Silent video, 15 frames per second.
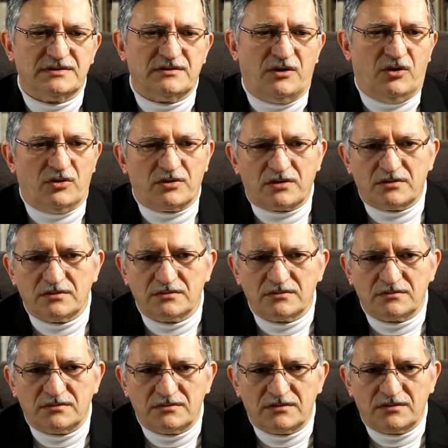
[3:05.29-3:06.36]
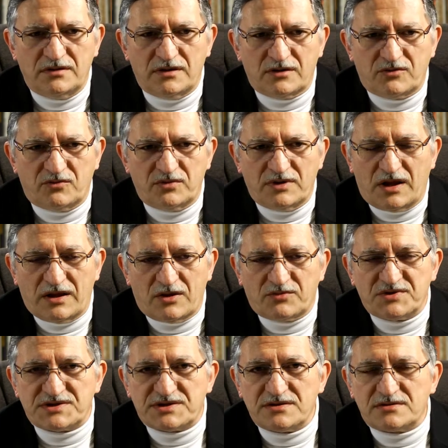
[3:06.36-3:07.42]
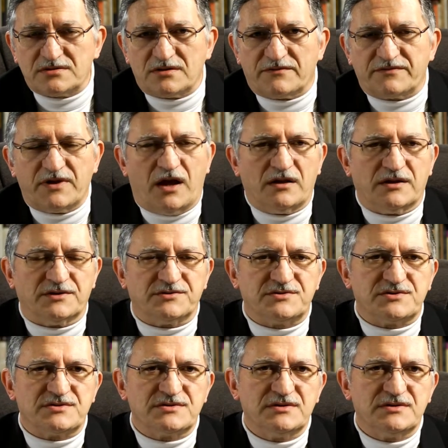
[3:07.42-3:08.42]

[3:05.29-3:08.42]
or the acquisition of knowledge,